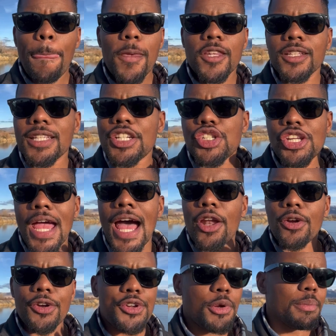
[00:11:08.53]
to at least chat,
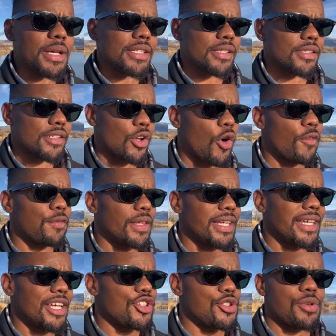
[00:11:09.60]
earn your business, and hopefully
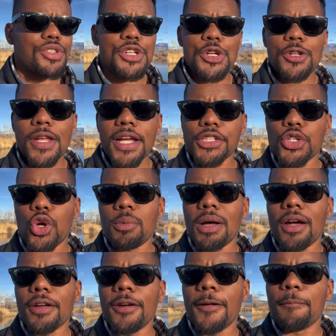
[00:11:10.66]
get you into your next home
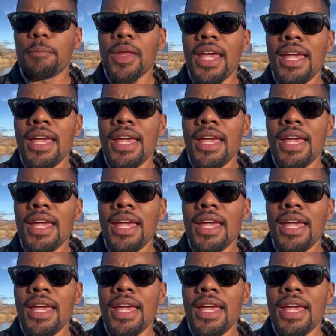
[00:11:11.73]
out here.